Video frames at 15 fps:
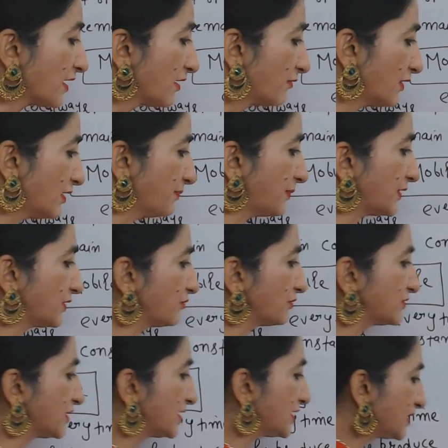when
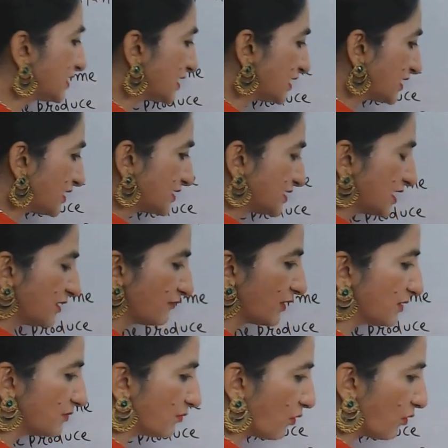producer is increasing one